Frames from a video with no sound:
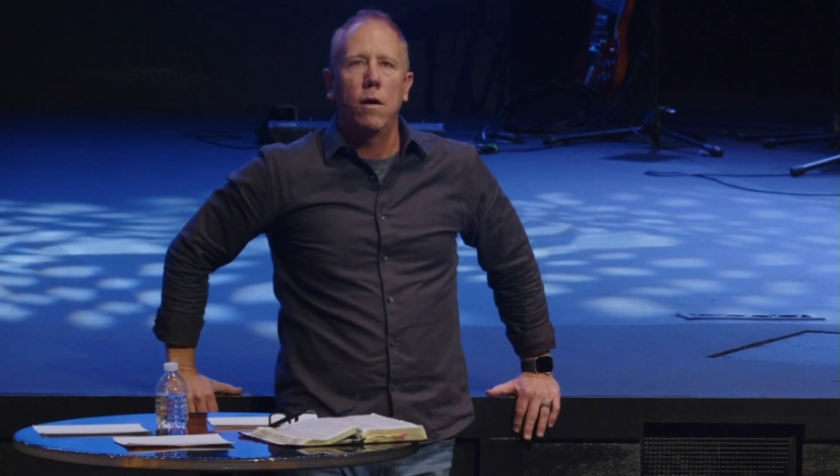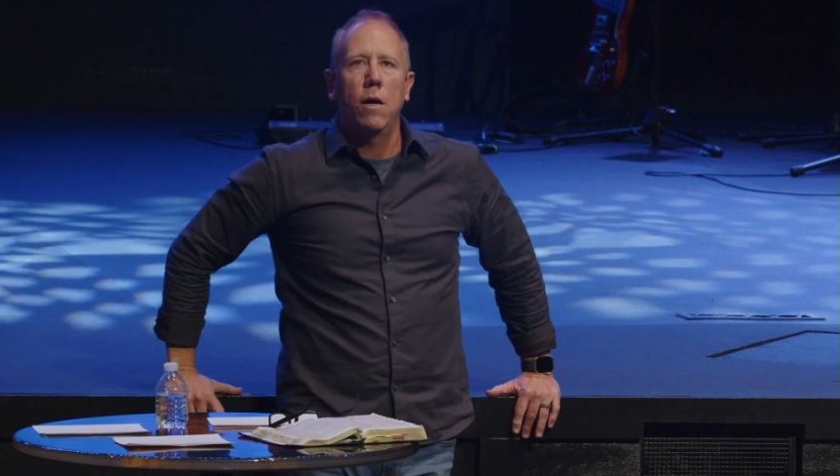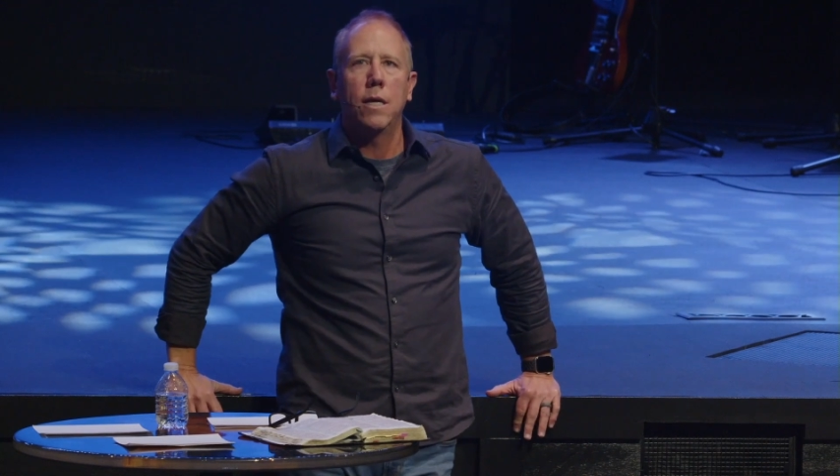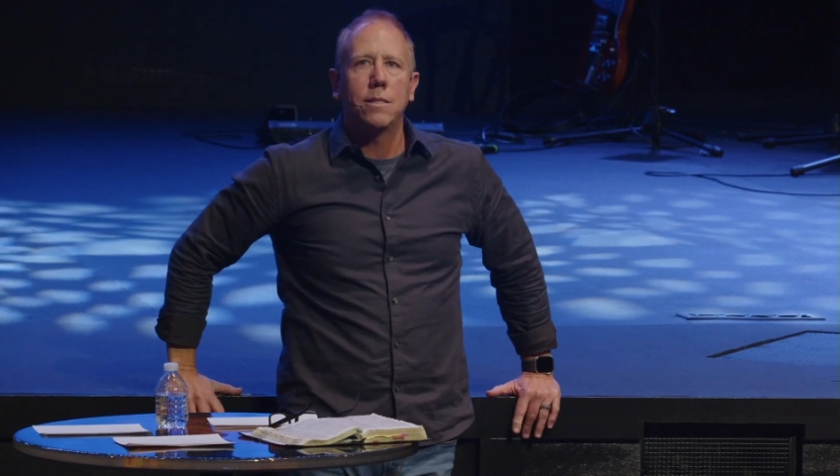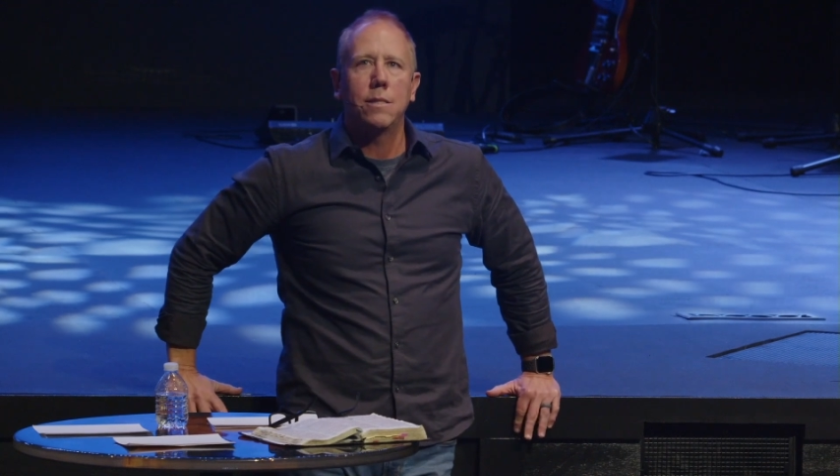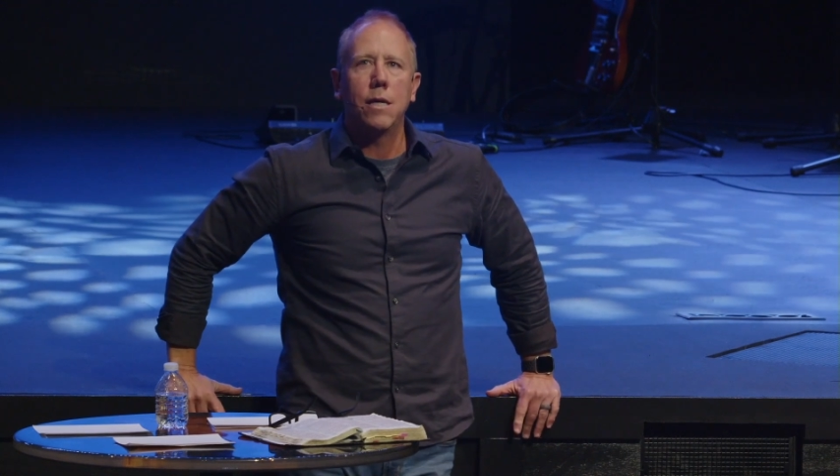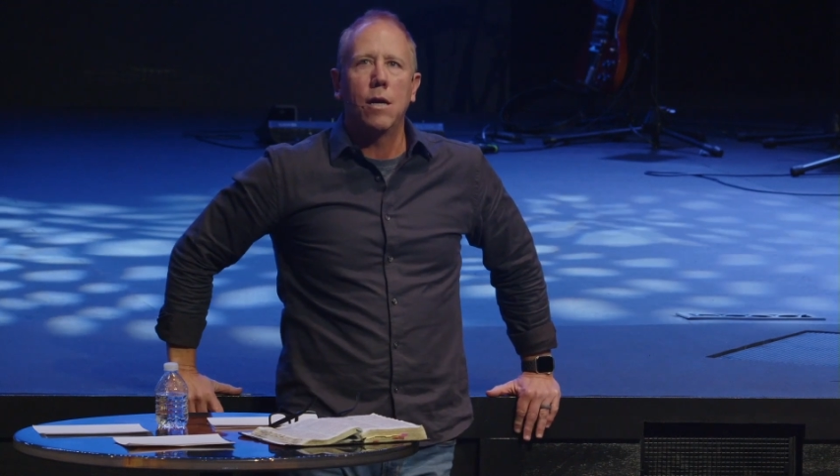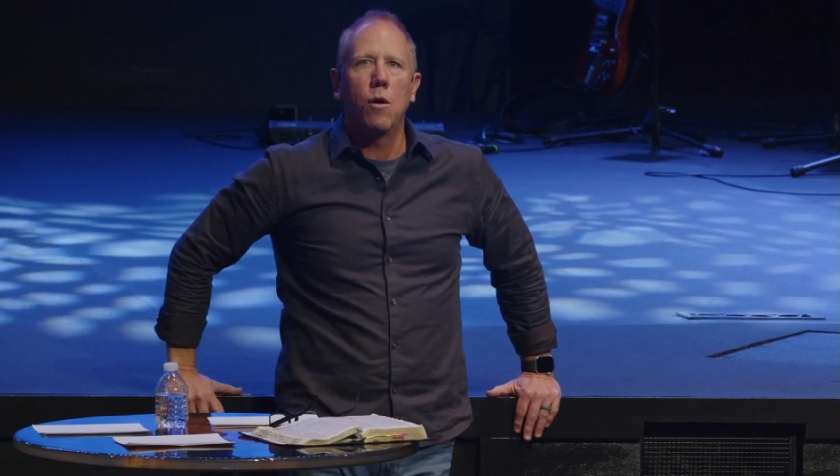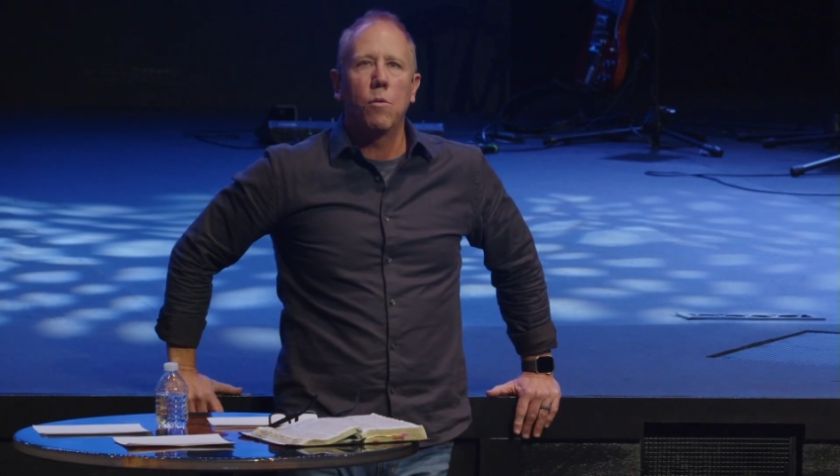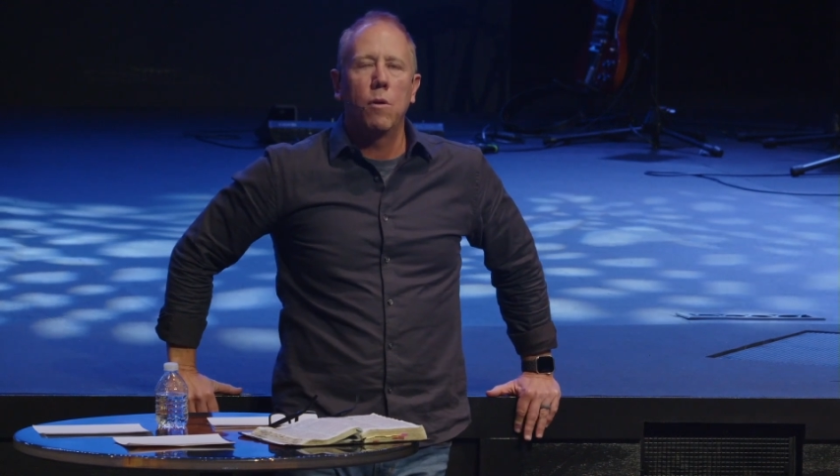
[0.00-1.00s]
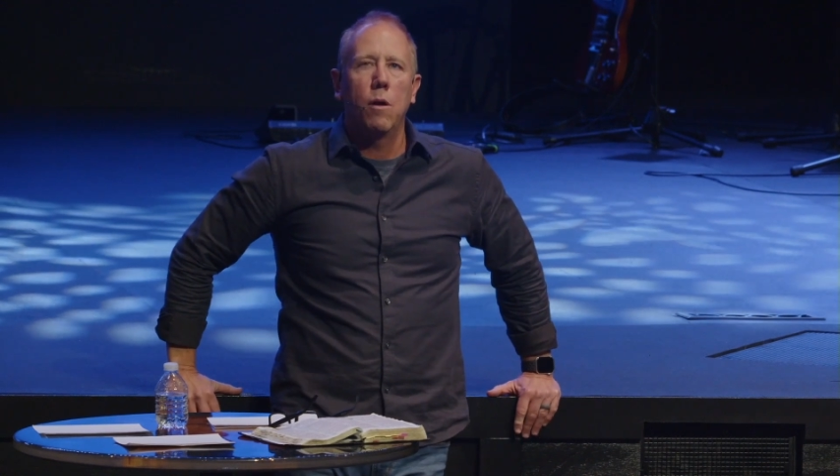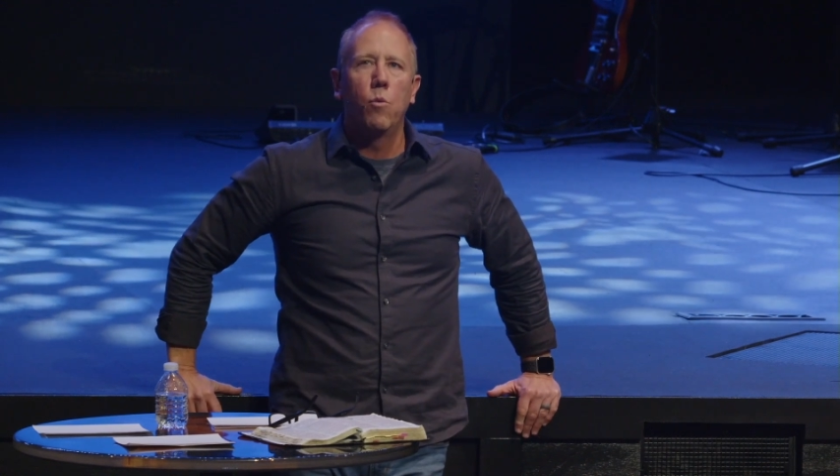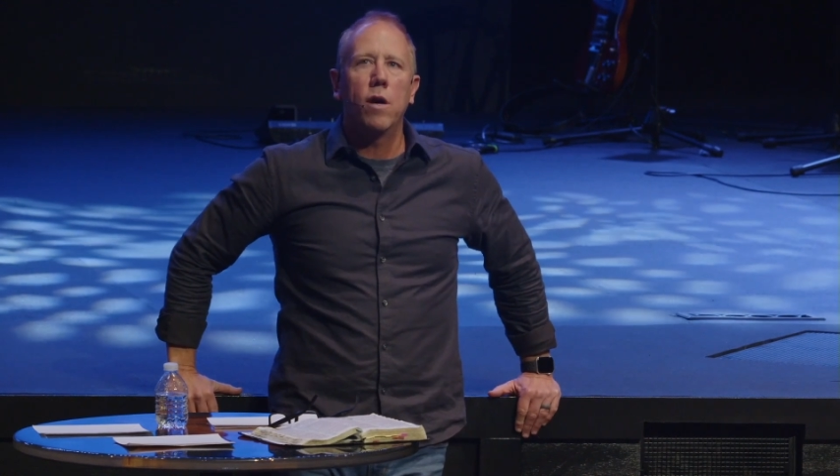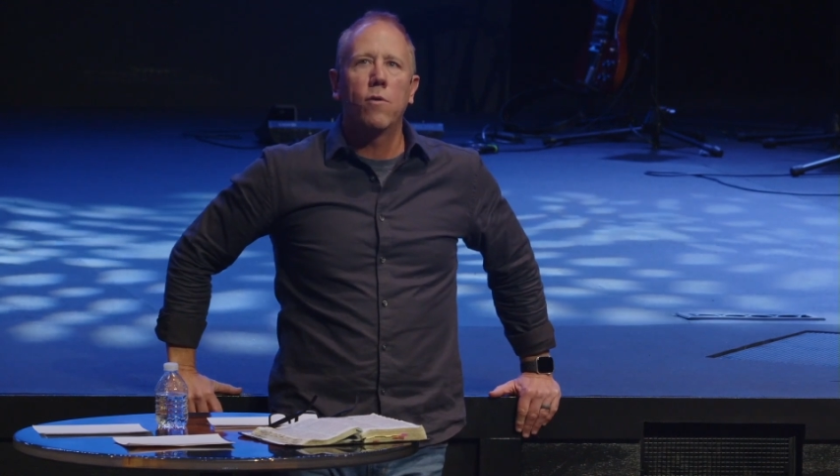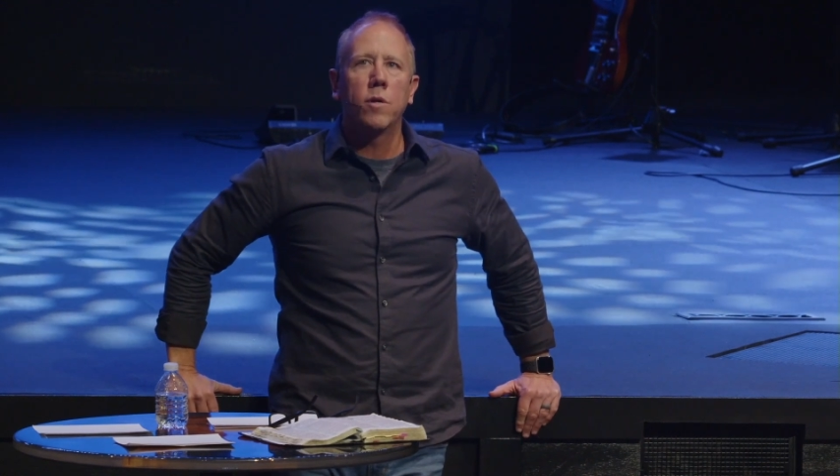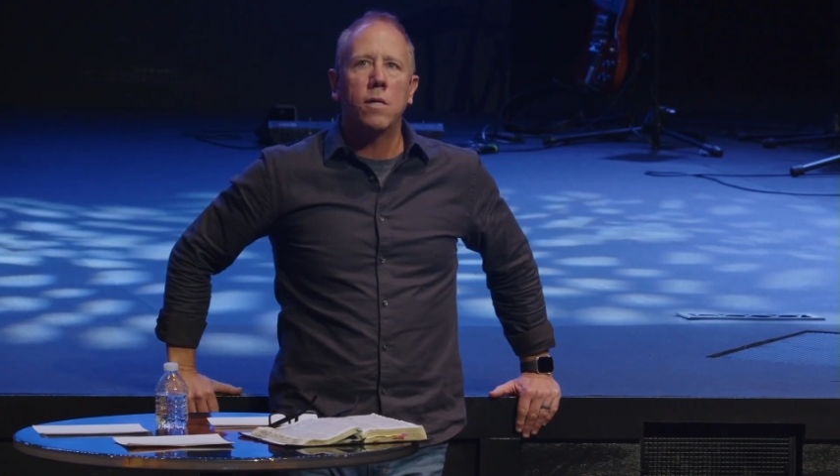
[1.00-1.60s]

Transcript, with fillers: is, you know, whenever we